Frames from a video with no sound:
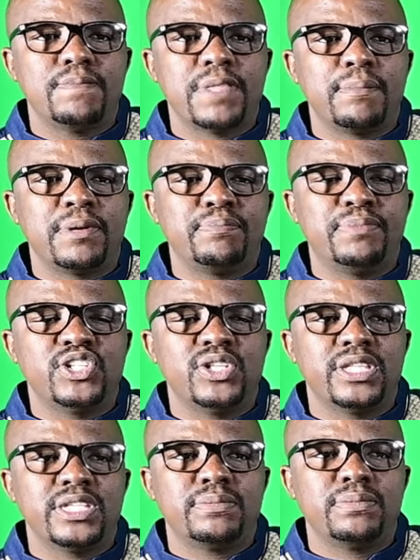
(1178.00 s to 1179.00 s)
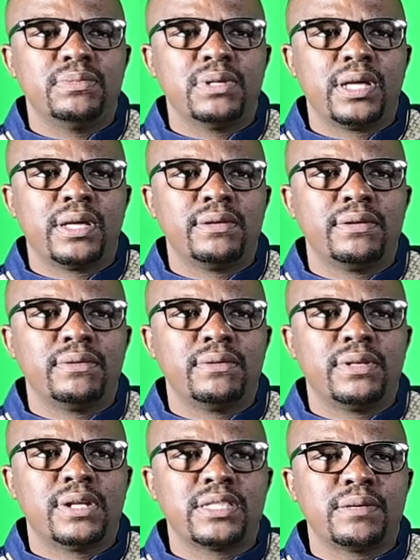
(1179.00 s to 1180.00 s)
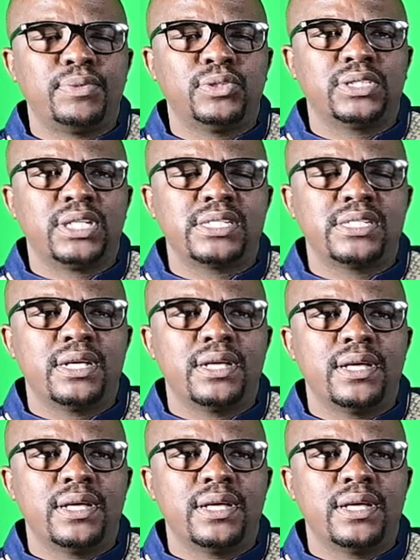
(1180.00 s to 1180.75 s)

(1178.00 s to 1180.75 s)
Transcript: I'm repeating this in other podcasts,